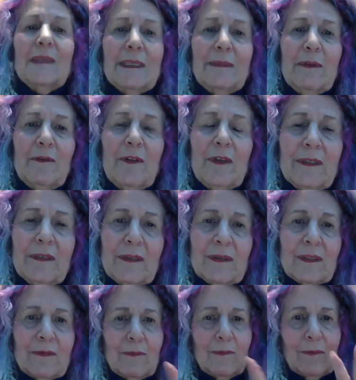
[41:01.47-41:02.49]
some of
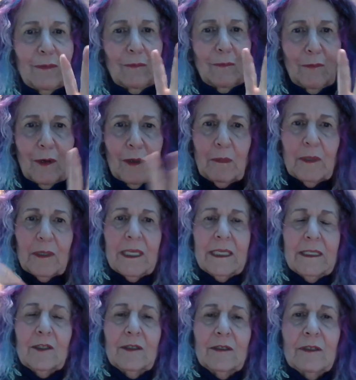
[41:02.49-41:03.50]
his
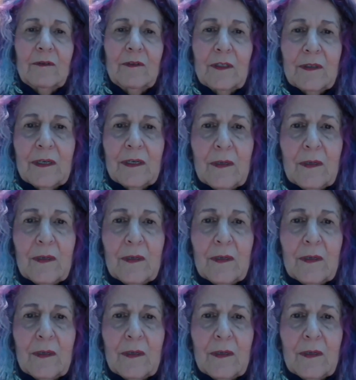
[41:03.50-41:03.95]
replications of